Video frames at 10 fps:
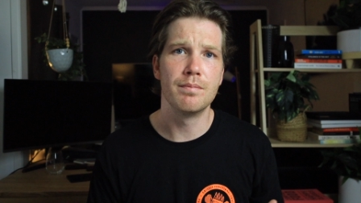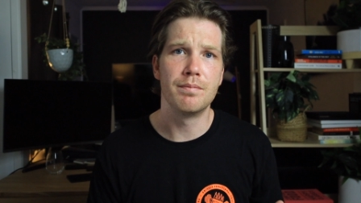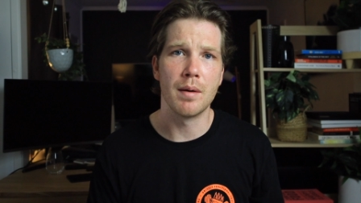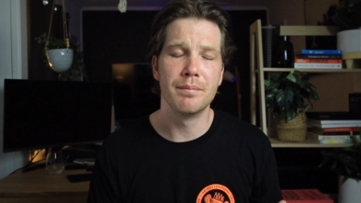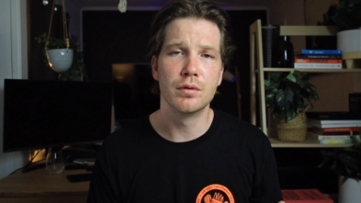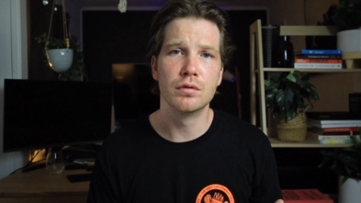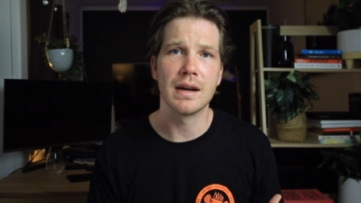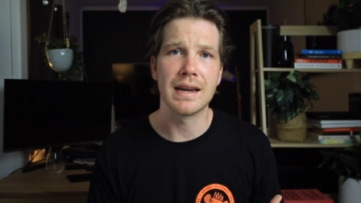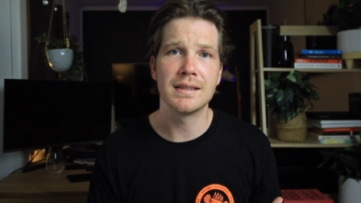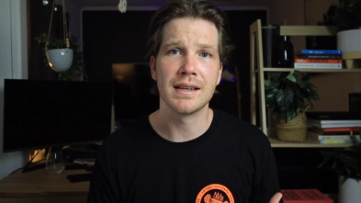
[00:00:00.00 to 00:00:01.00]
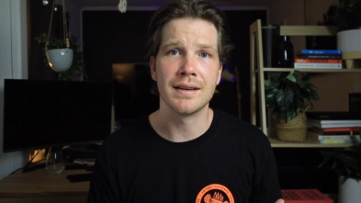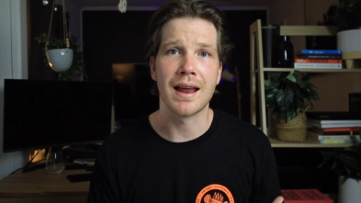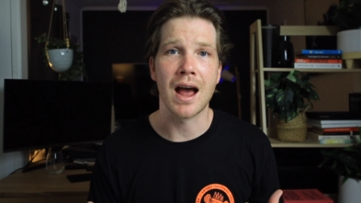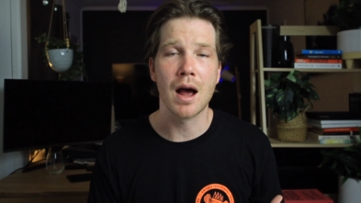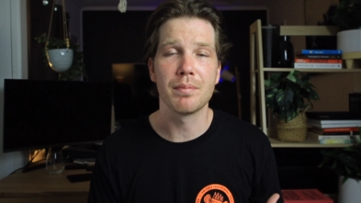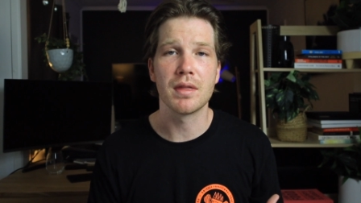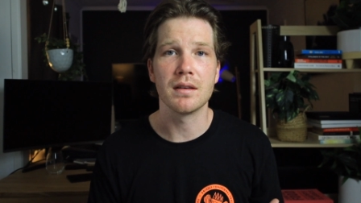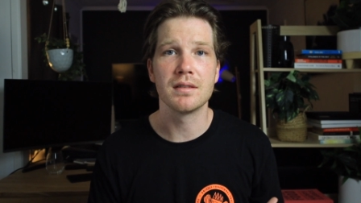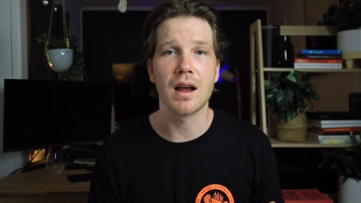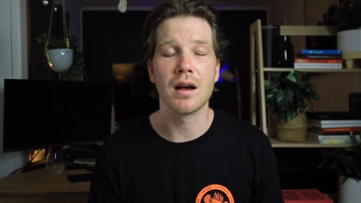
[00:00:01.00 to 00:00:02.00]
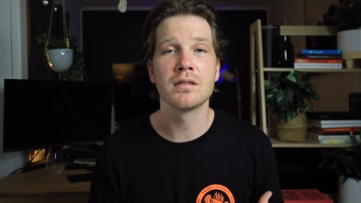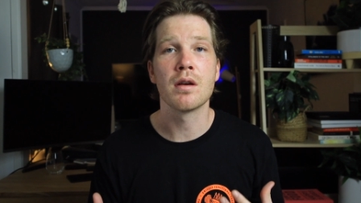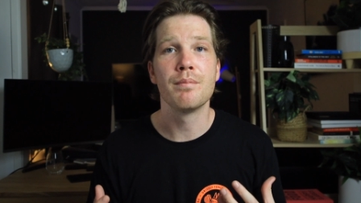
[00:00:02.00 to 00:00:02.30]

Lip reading: Bumble is an app that does